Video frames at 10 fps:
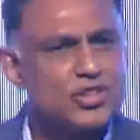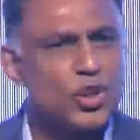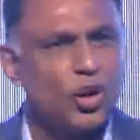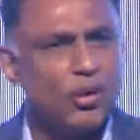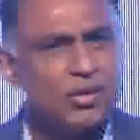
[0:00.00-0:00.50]

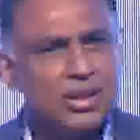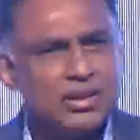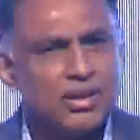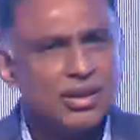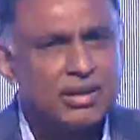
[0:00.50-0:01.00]
ago.
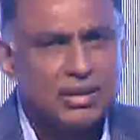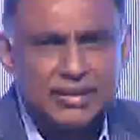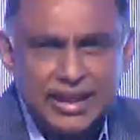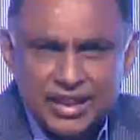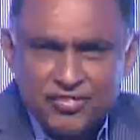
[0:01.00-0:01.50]

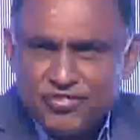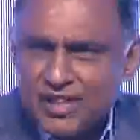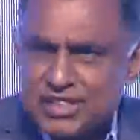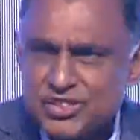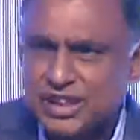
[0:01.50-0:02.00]
The
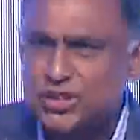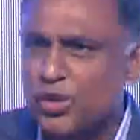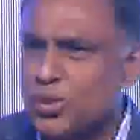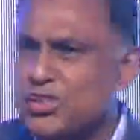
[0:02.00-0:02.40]
infrastructure was